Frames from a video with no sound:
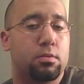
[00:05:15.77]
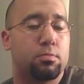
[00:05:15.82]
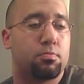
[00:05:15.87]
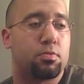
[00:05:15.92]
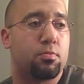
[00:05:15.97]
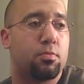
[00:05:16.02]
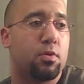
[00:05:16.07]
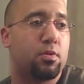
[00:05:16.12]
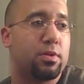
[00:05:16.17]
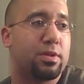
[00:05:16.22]

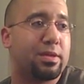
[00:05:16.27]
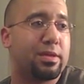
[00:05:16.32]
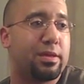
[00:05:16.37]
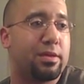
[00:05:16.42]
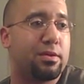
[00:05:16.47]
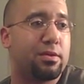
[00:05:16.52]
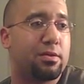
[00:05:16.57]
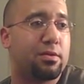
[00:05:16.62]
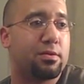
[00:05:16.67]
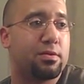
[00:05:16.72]
Promoting
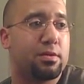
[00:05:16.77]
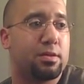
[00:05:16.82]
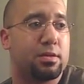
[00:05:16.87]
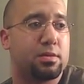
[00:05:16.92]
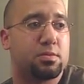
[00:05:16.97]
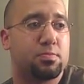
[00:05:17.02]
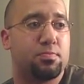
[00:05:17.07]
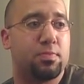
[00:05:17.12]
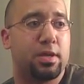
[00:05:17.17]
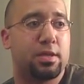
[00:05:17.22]
here
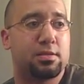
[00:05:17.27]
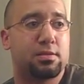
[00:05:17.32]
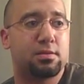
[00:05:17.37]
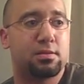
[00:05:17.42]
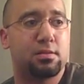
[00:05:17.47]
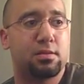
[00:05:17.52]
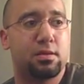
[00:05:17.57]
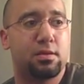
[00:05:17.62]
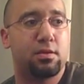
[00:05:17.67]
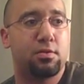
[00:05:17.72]
is
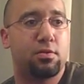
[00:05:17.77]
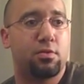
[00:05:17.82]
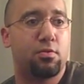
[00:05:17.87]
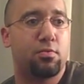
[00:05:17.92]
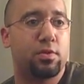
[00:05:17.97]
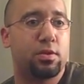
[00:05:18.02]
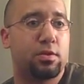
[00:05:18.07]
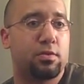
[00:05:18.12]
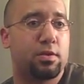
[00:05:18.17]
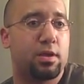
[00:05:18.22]
basically,
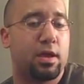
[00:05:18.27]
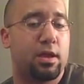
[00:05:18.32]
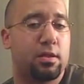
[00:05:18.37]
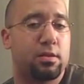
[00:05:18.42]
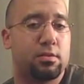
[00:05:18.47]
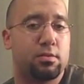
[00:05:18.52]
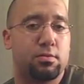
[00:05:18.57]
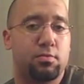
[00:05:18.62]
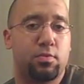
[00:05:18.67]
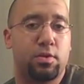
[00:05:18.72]
when you're not,
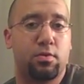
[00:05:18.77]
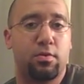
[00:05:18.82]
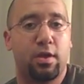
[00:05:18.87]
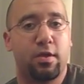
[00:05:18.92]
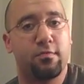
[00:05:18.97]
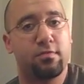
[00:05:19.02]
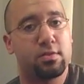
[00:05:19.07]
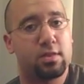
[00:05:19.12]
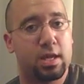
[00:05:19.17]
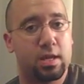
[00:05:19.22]
we don't
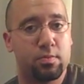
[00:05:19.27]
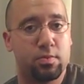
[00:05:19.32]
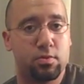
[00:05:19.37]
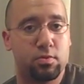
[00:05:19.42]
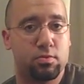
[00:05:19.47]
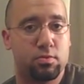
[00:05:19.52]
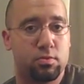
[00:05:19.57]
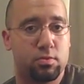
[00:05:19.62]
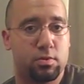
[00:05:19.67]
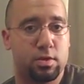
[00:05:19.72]
have a label.
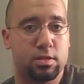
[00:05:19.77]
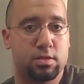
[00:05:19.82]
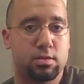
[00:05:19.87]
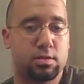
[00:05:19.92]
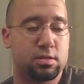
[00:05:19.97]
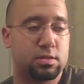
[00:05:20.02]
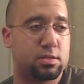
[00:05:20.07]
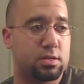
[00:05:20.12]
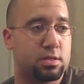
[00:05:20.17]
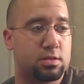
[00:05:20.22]

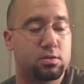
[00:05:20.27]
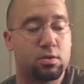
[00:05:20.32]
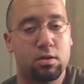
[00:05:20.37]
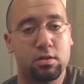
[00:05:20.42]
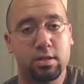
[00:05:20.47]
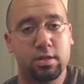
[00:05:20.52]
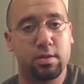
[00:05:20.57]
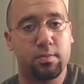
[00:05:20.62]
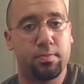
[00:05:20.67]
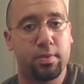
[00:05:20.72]
It's all
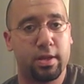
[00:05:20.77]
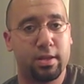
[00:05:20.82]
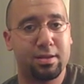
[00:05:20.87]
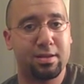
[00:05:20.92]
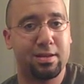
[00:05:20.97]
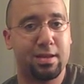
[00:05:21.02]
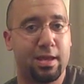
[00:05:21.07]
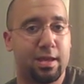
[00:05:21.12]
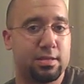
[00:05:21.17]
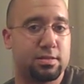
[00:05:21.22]

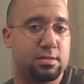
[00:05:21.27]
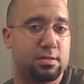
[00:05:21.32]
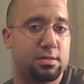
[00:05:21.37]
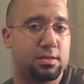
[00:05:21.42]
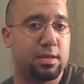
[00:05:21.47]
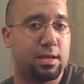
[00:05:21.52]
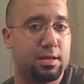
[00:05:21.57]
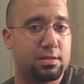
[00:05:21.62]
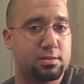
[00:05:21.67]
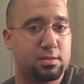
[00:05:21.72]
independent,
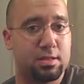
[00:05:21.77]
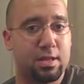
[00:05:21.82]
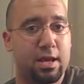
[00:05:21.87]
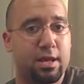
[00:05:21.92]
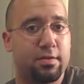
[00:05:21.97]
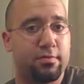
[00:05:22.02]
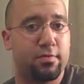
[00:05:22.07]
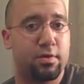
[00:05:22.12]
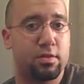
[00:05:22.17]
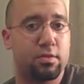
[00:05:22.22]
as a
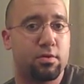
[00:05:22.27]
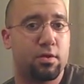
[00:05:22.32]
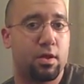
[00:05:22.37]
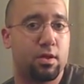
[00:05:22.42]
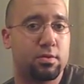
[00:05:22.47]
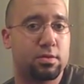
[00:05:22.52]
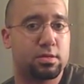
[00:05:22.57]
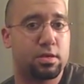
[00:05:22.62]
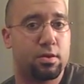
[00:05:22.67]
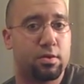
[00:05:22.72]
lot of other
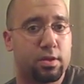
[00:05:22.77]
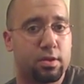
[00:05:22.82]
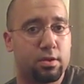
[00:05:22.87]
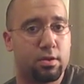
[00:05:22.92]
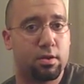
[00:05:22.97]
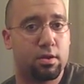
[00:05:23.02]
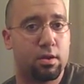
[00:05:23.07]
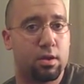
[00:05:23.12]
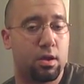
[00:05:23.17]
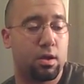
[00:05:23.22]
artists out here
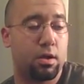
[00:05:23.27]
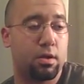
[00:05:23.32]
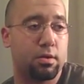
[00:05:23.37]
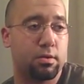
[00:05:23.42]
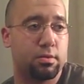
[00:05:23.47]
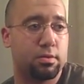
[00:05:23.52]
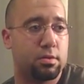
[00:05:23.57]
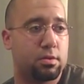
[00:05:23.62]
are.